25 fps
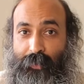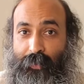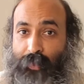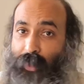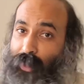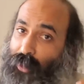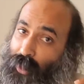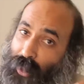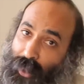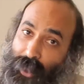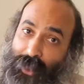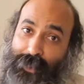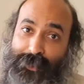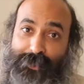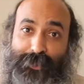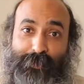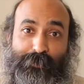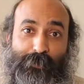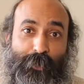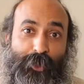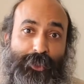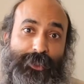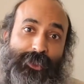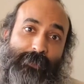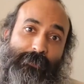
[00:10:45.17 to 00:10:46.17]
that has the
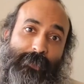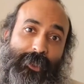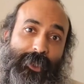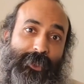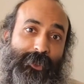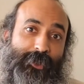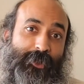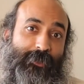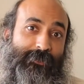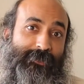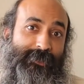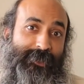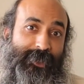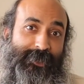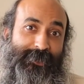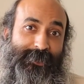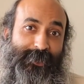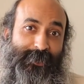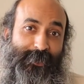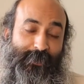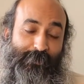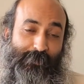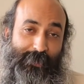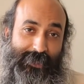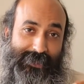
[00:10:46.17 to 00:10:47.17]
possibility of
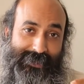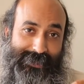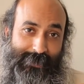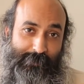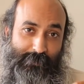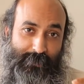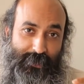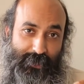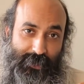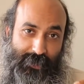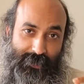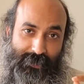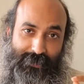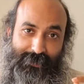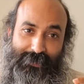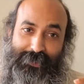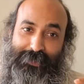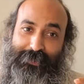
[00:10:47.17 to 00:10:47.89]
changing your perception?